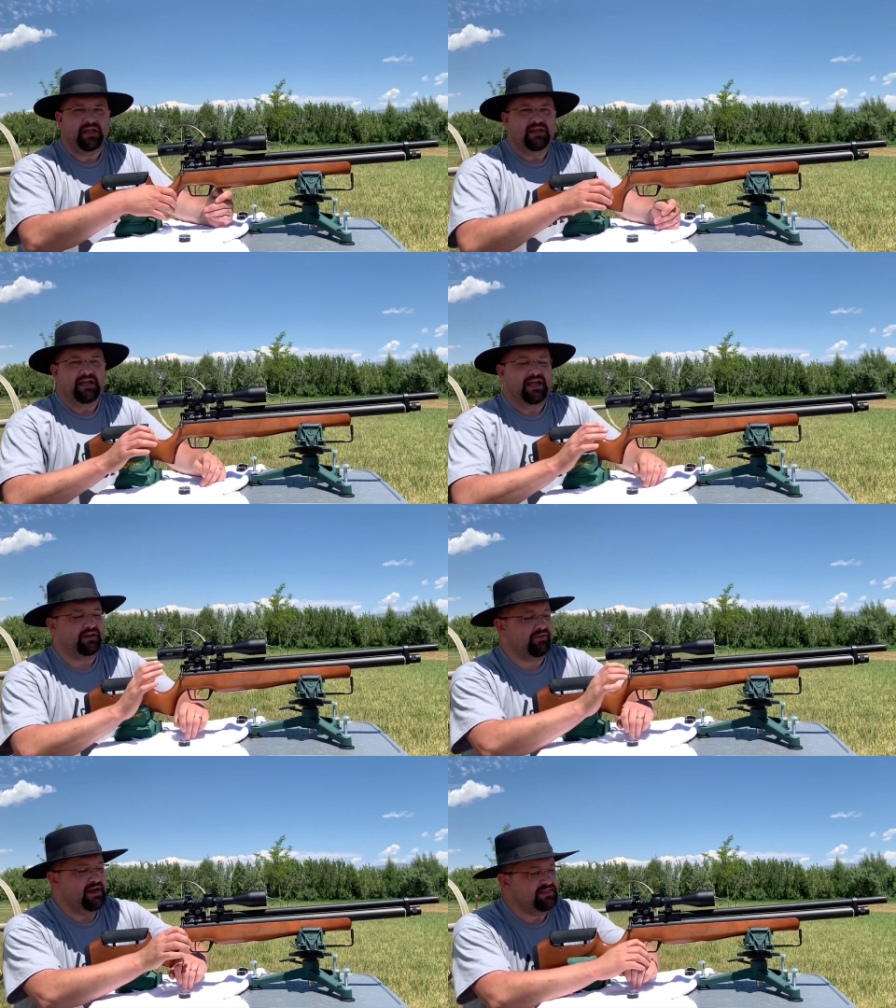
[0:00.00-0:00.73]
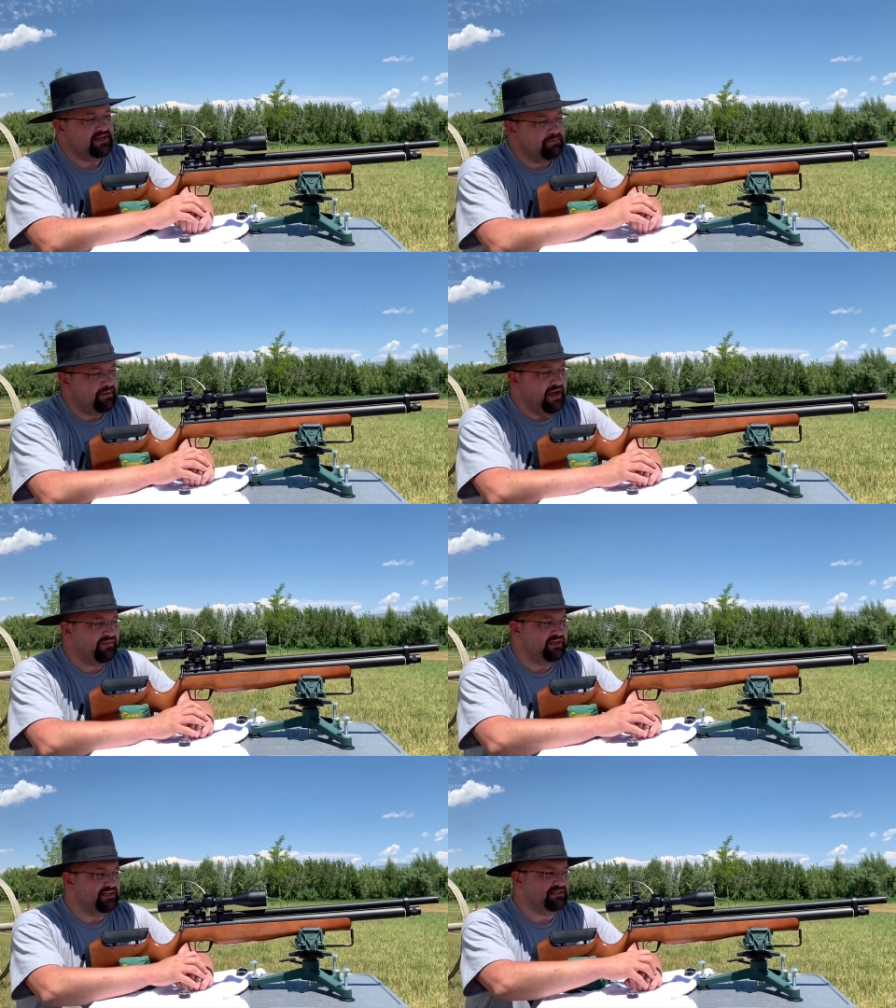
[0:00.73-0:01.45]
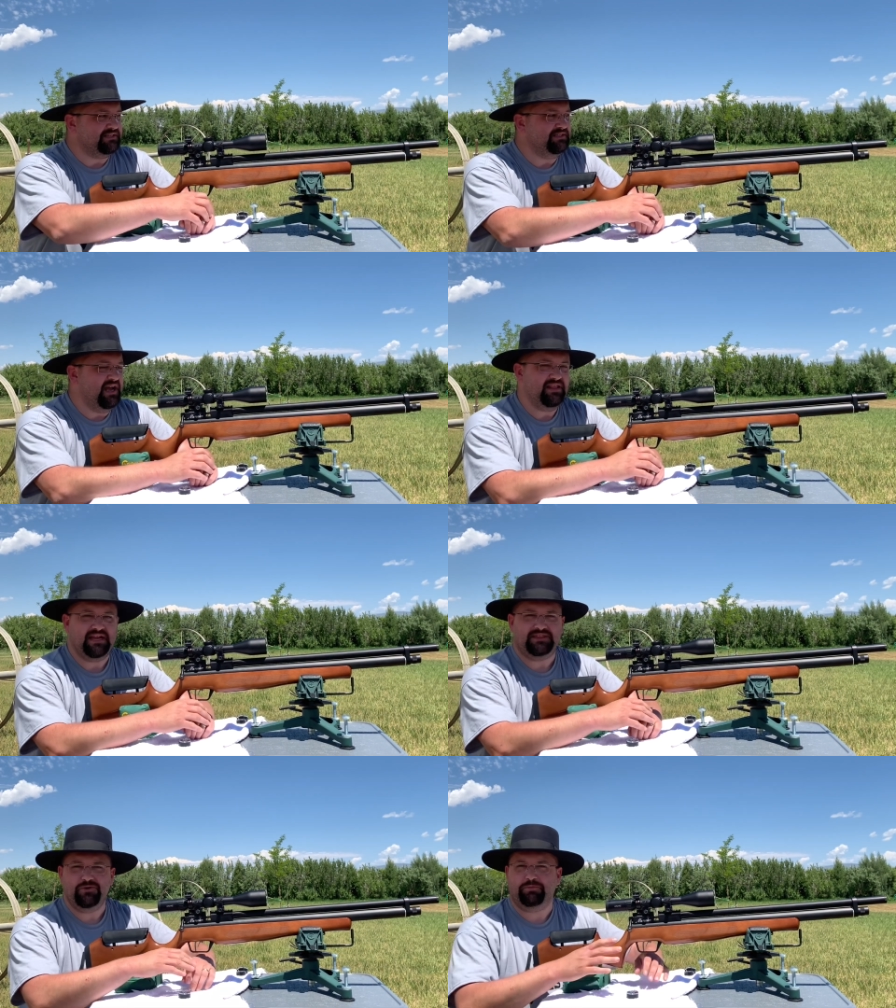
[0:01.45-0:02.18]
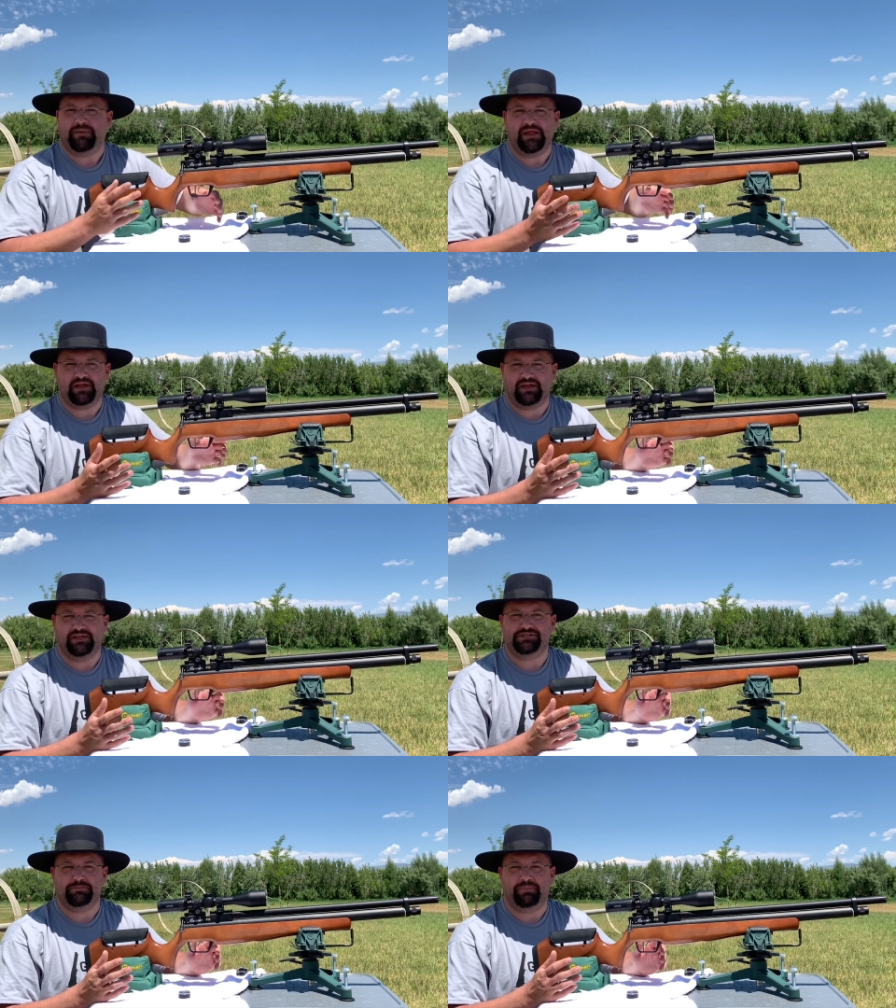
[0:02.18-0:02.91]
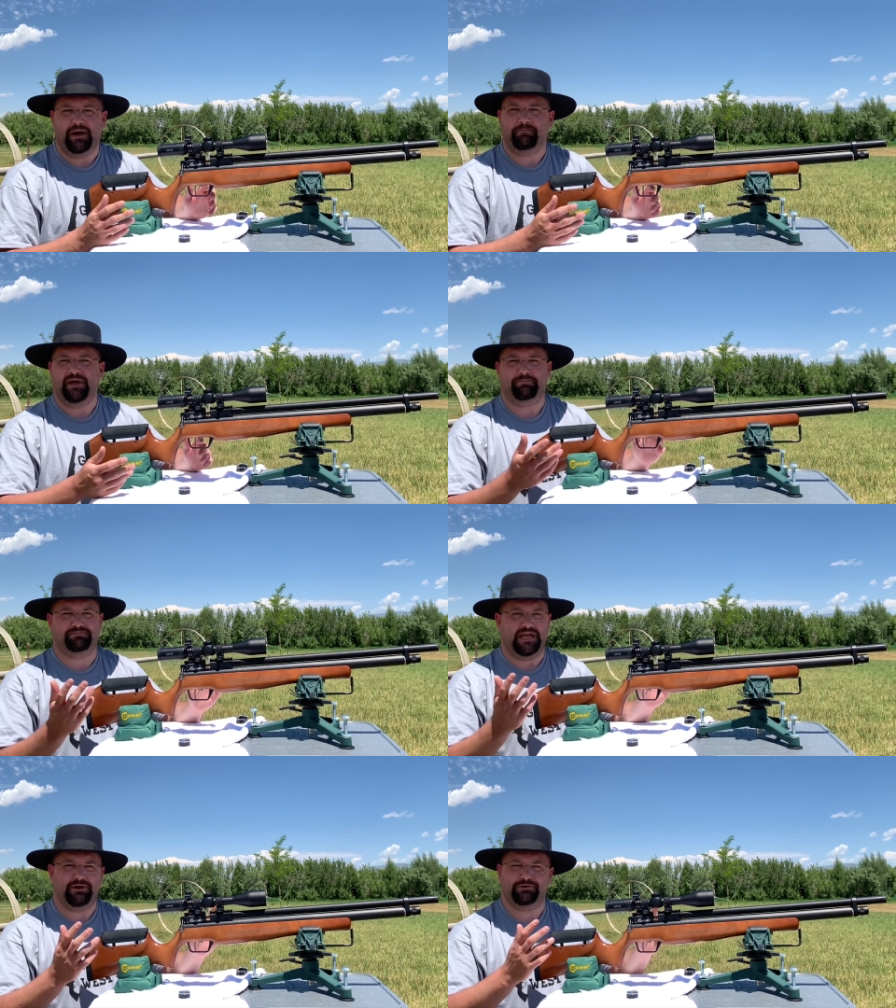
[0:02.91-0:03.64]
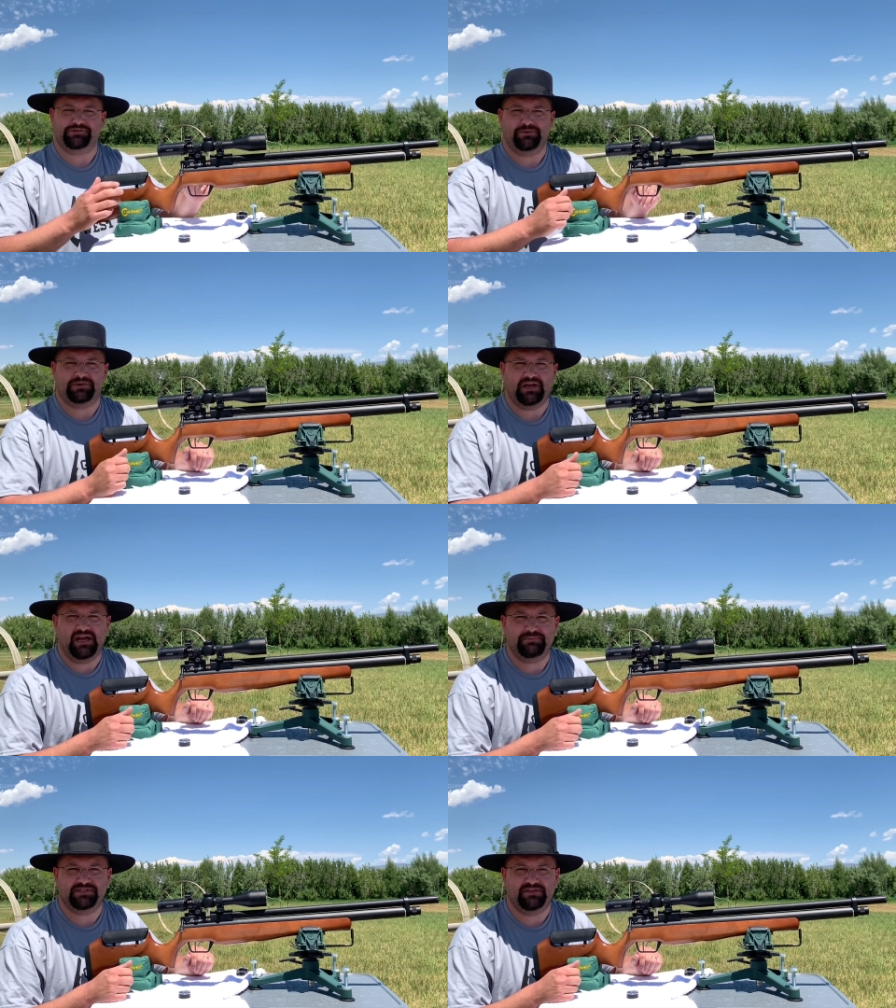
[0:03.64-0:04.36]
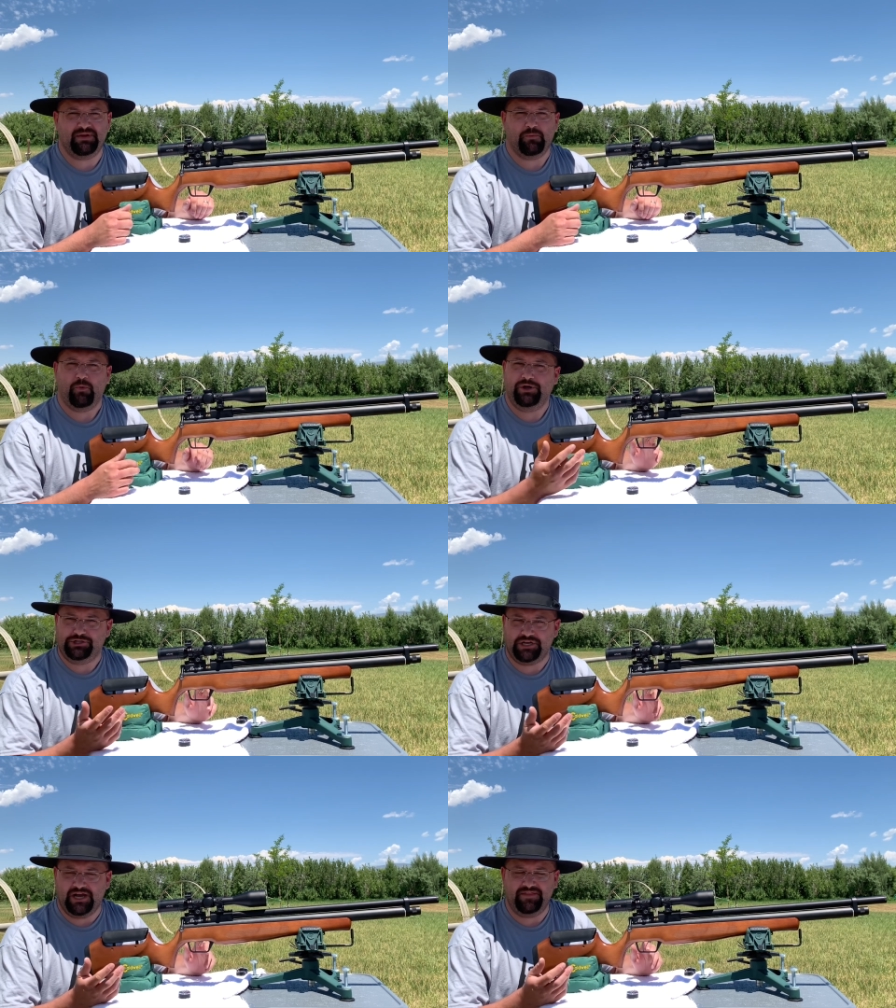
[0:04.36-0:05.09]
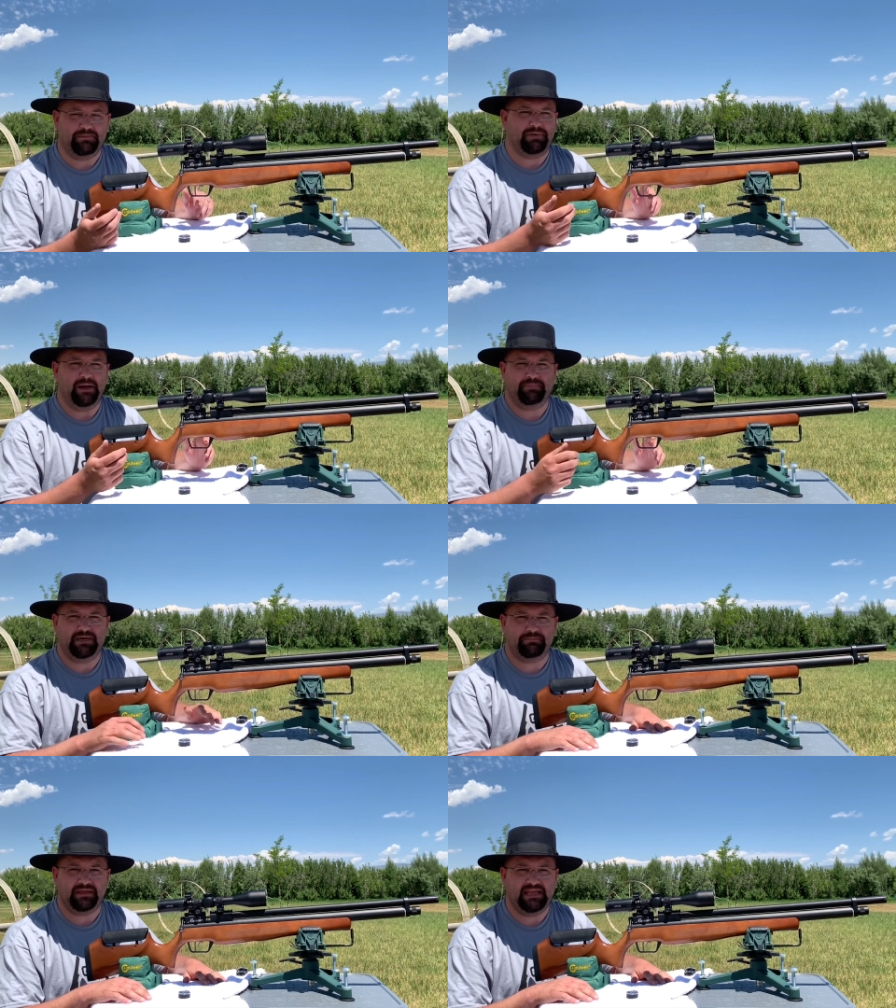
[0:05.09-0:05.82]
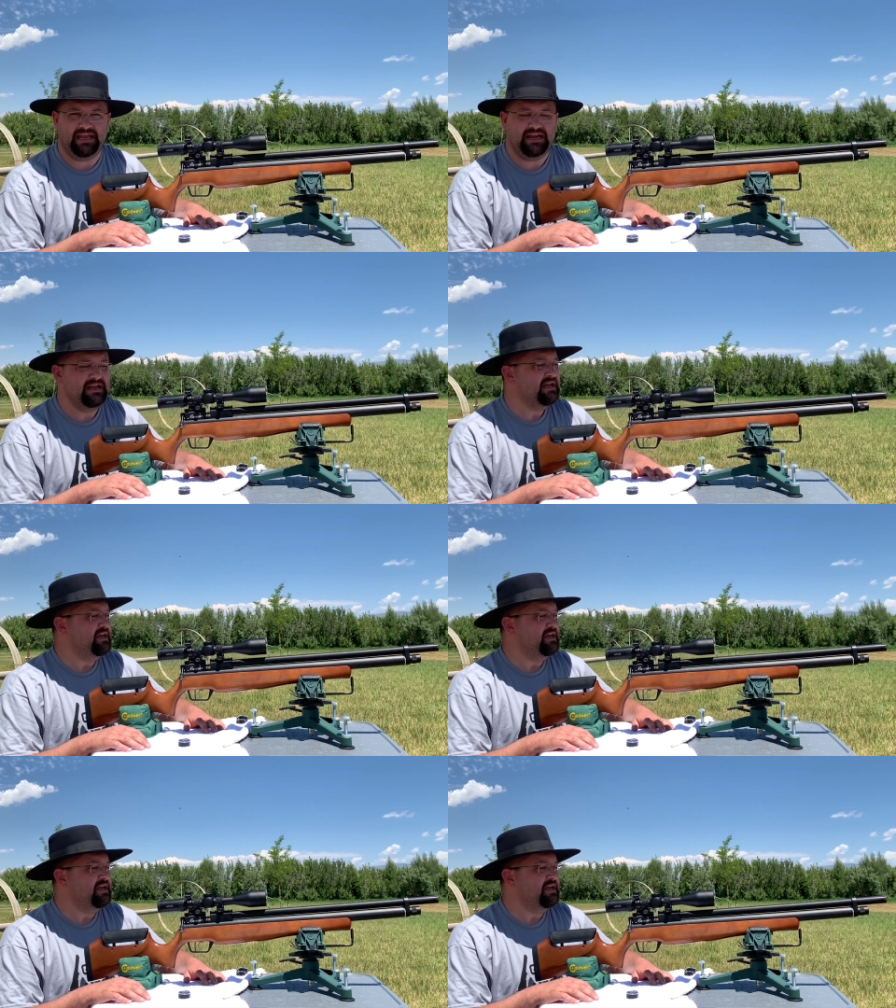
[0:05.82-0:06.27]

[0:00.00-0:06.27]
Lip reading: And great thing about this, it's not like the old pellet guns you pump up 10 or so times and then get one shot and then pump it up again.